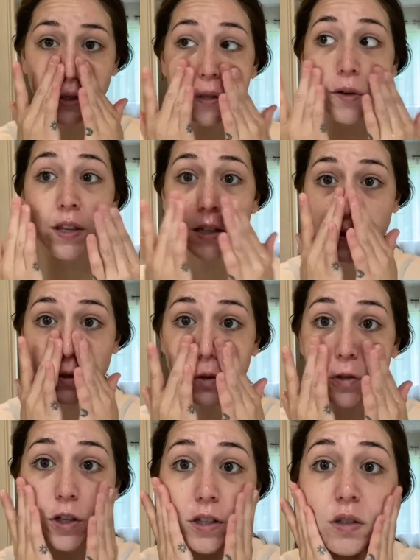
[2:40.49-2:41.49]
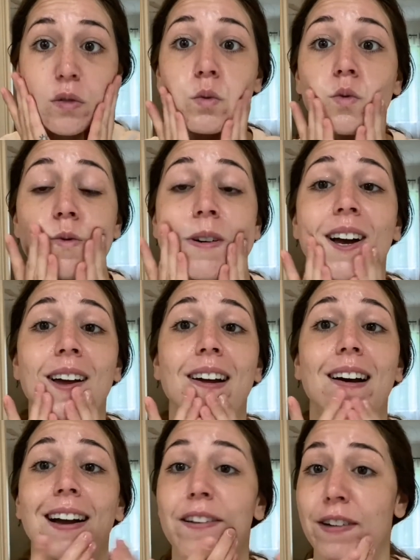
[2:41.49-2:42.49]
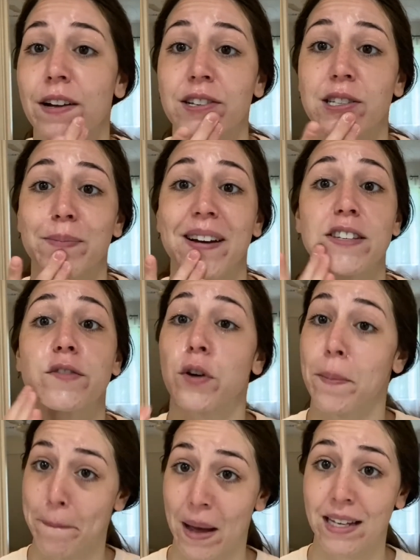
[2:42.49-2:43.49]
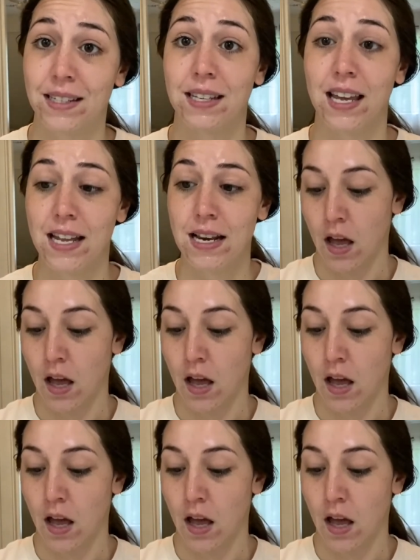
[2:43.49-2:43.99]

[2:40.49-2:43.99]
so this is just what I found is best for my skin.